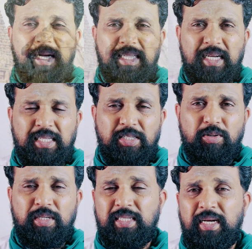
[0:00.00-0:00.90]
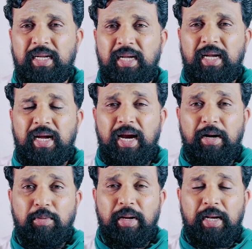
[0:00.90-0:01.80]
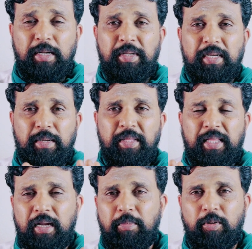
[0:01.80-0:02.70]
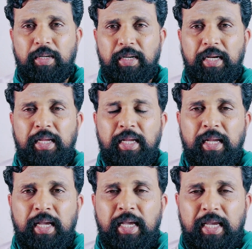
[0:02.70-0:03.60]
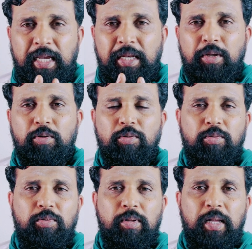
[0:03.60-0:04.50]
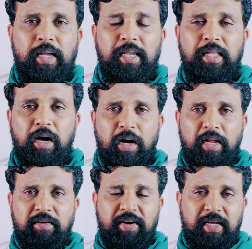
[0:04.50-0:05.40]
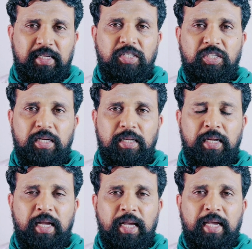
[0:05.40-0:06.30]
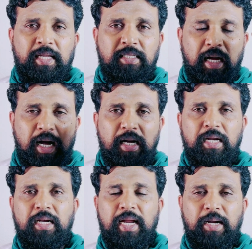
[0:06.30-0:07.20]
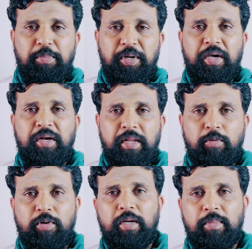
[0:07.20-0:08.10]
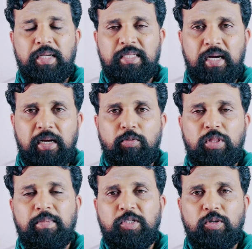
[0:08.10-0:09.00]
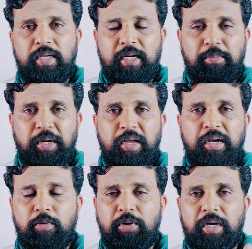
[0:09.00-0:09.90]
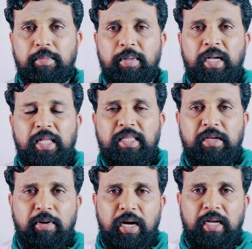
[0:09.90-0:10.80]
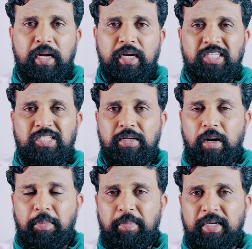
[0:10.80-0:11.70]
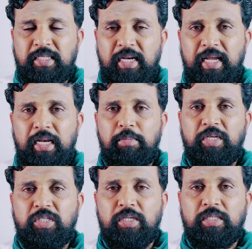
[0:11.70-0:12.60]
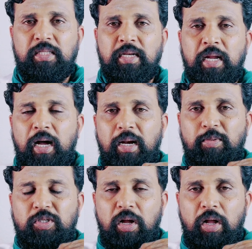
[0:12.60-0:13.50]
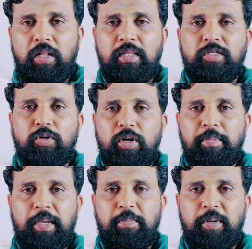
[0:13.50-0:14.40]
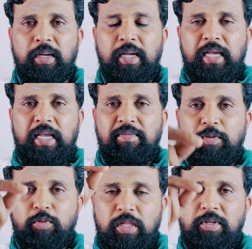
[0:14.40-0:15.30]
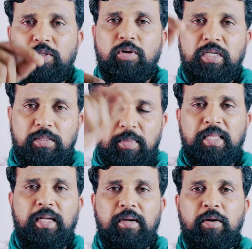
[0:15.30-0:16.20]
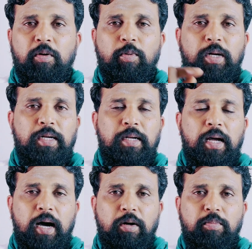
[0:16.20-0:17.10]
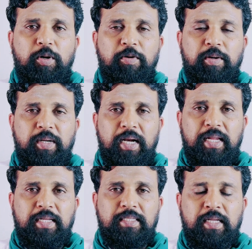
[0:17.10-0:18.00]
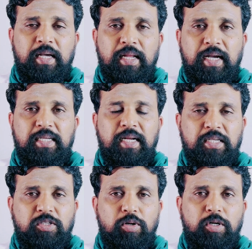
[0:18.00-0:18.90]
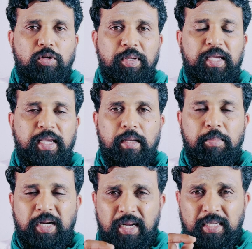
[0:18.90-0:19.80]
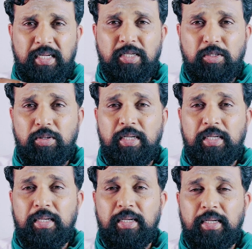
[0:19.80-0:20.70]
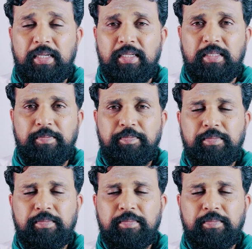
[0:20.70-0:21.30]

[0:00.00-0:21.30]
Rajaraja Cholan said, let me think about it, right? He knew in the order of ascension, his uncle had priority over him. His uncle Uttama Cholan had priority over him. Tiruvalangad copper plates clearly mentions that almost all the Chola people, even Uttama Cholan's mother, wanted Arunmozhi alias Rajaraja Cholan to be the king. But Rajaraja Cholan did this.